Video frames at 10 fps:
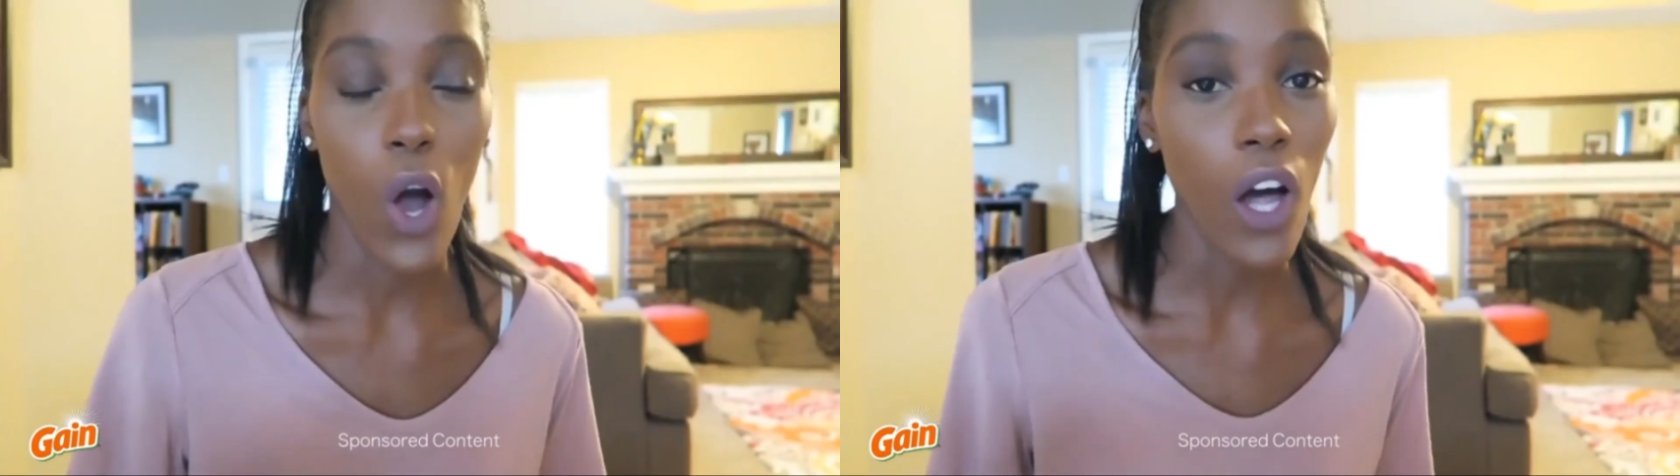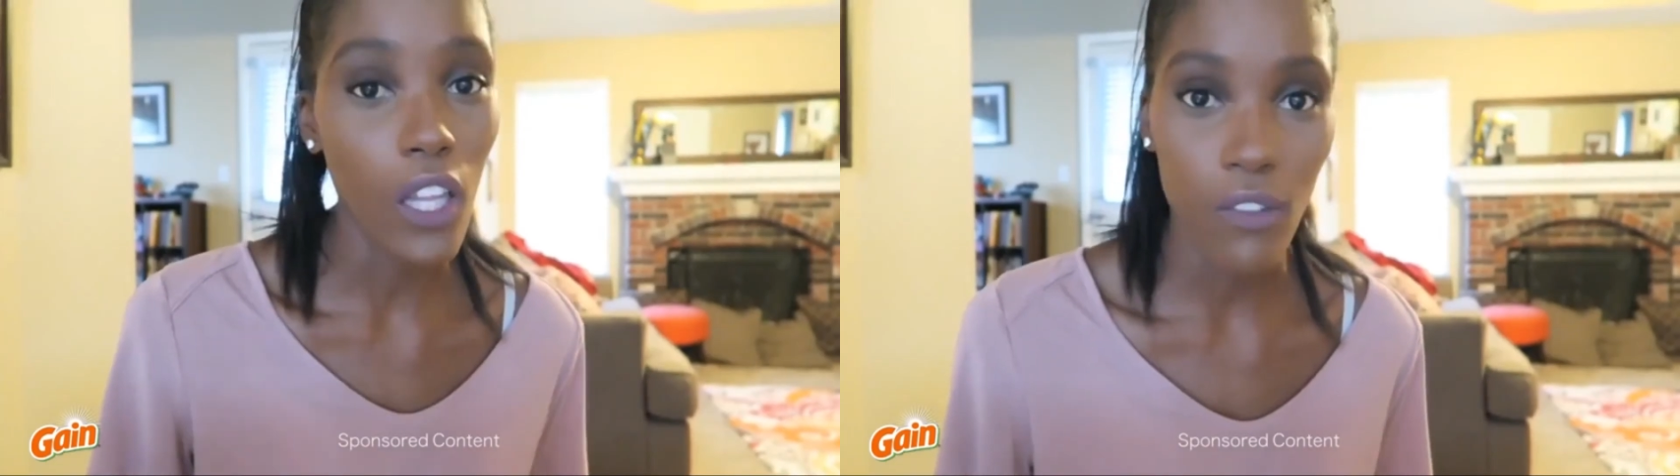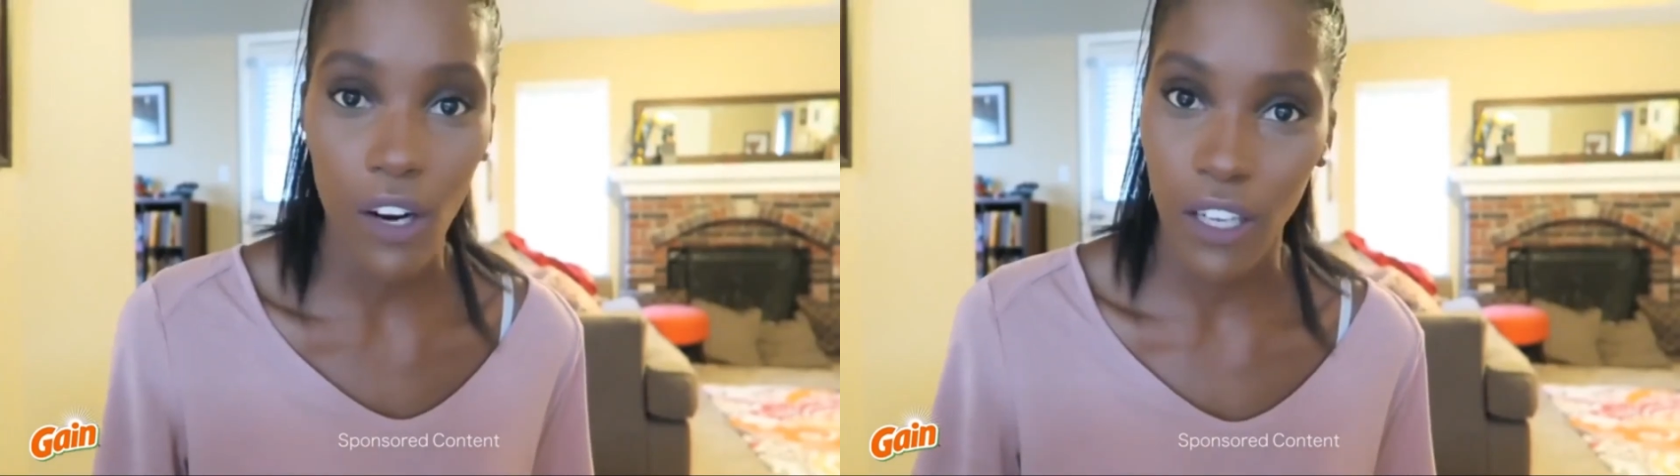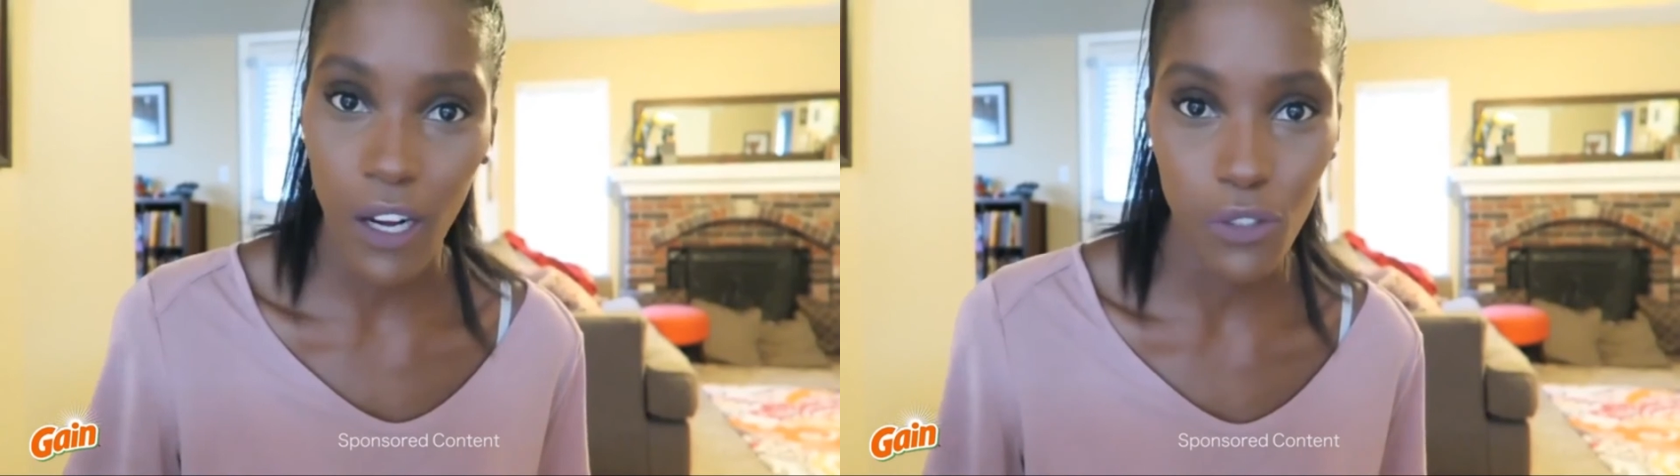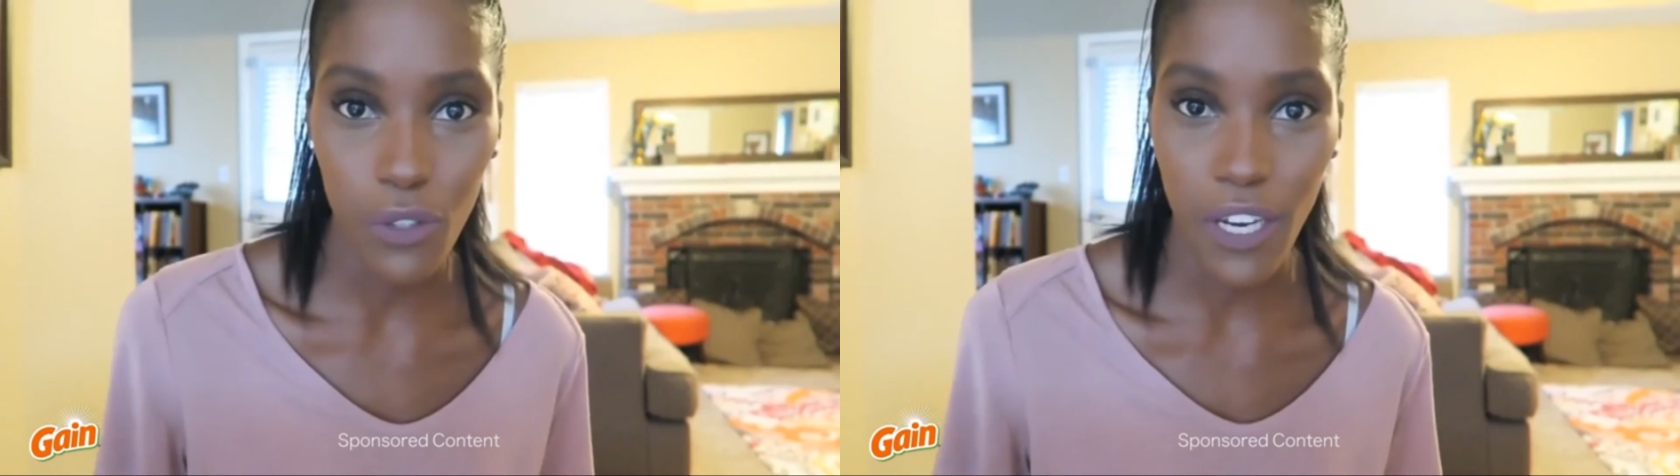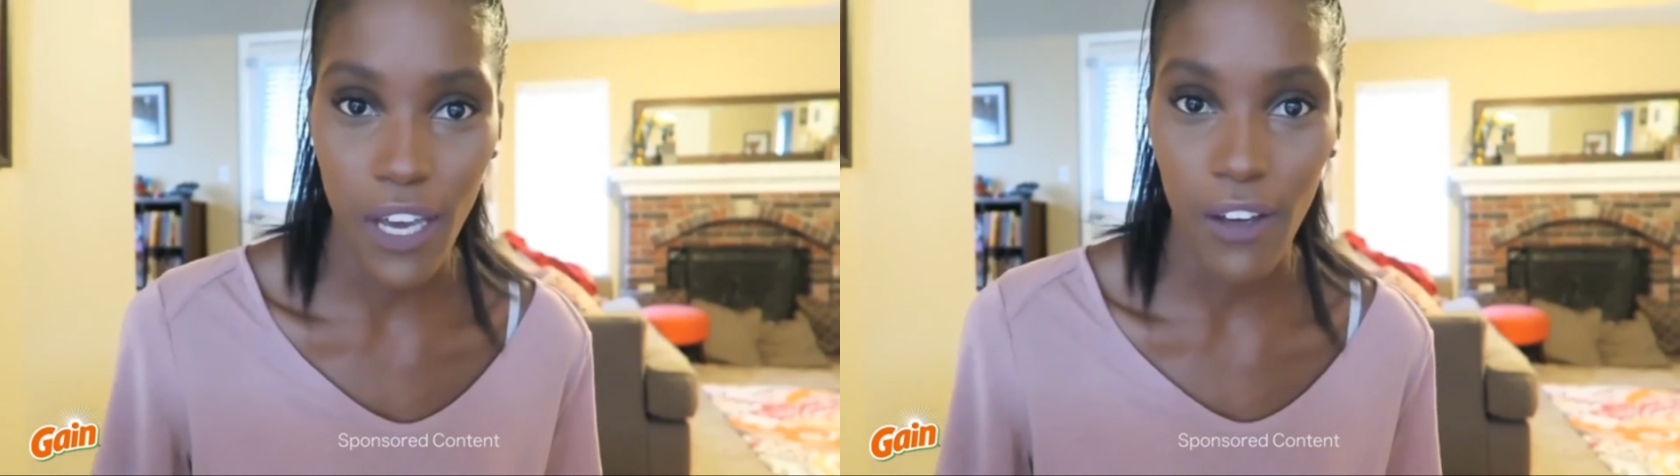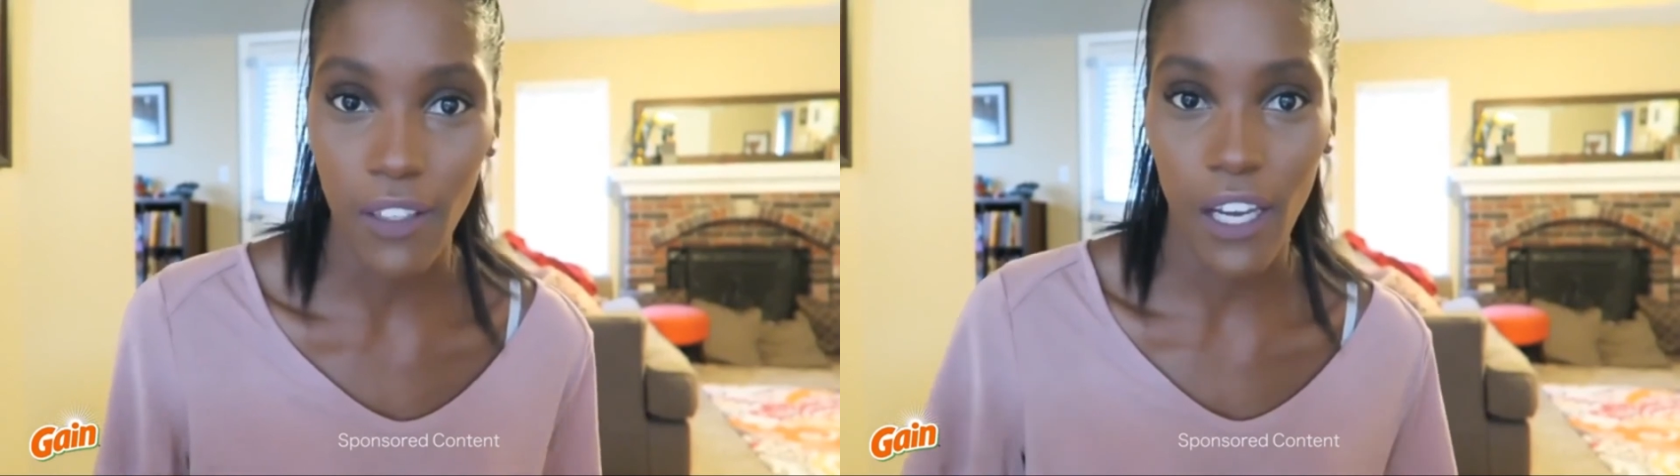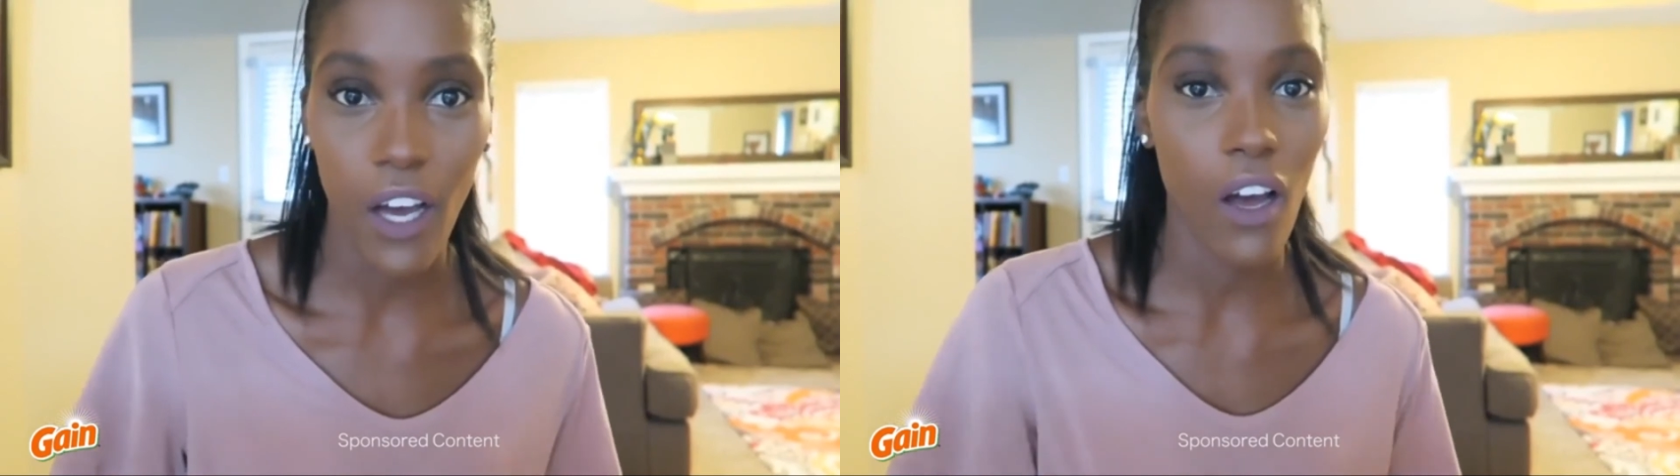all of our laundry now.
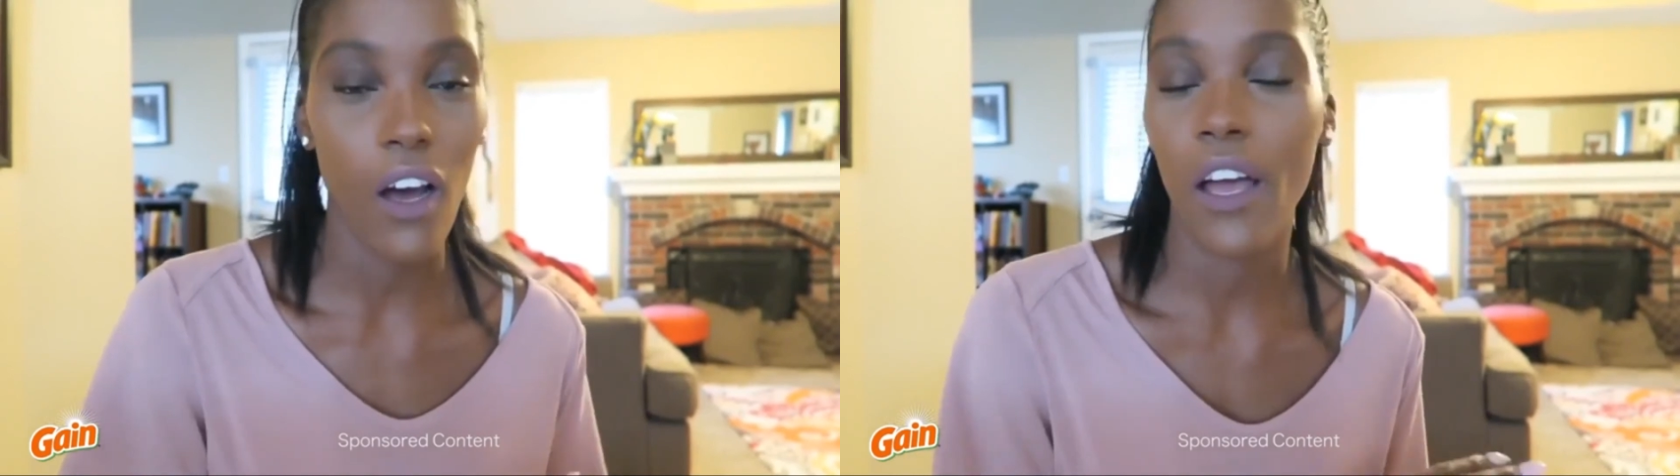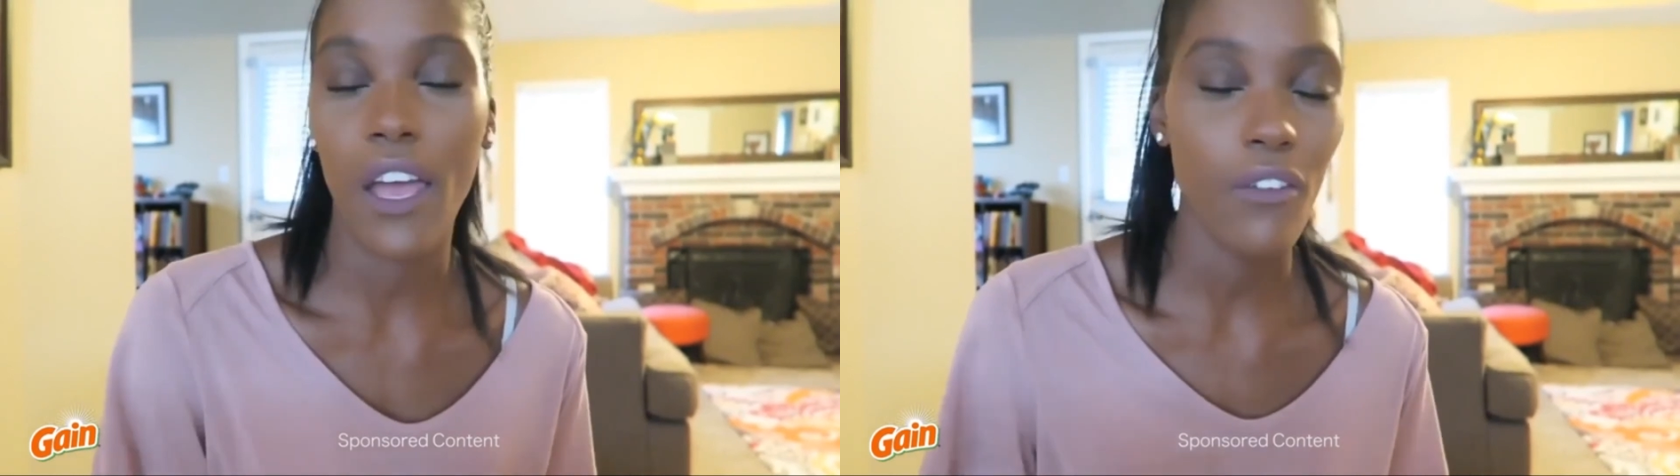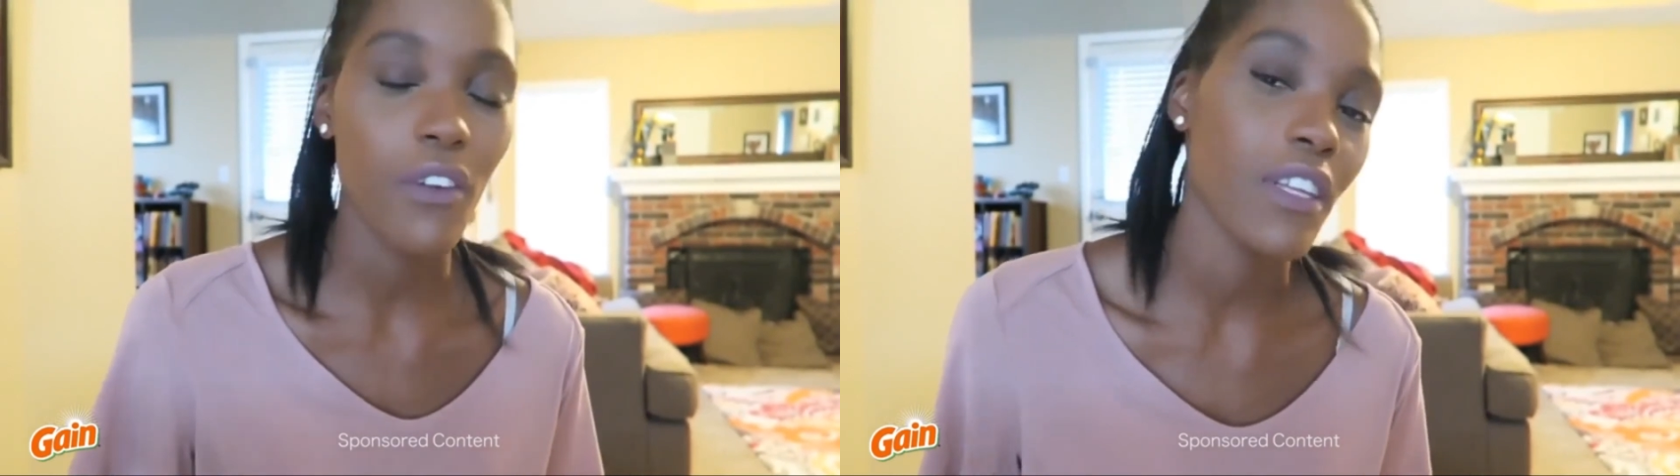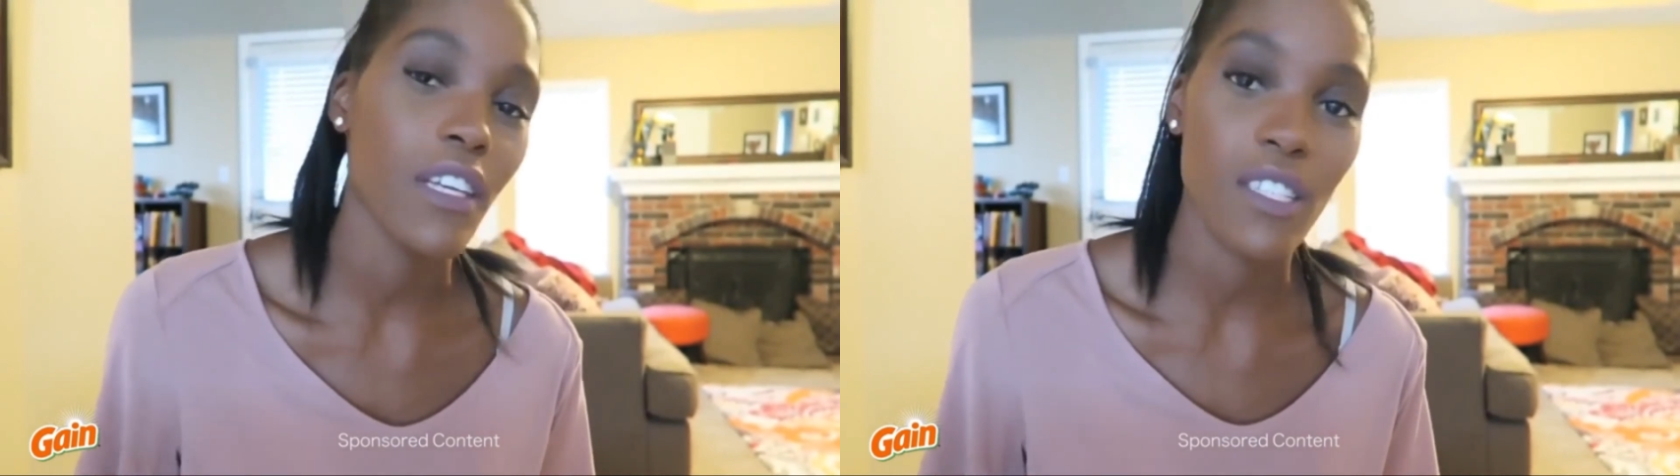Like everything